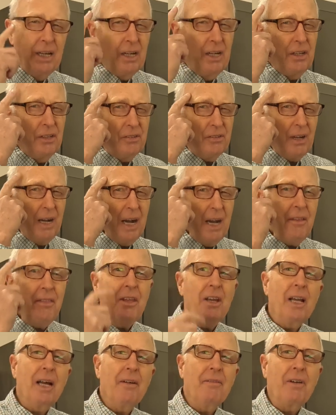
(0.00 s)
Because I
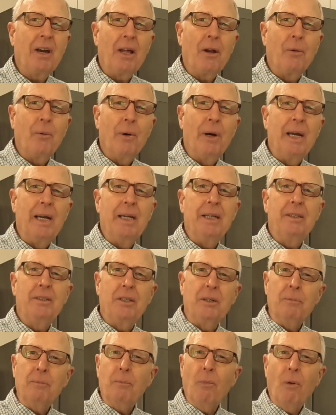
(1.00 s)
think I've got a way
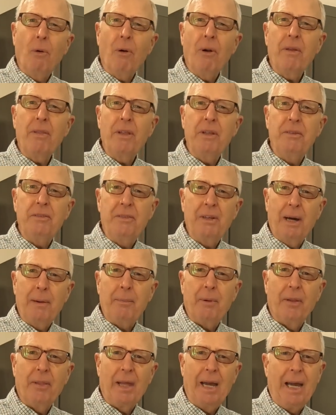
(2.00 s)
to more than
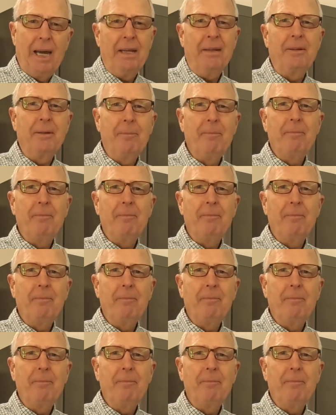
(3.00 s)
double that.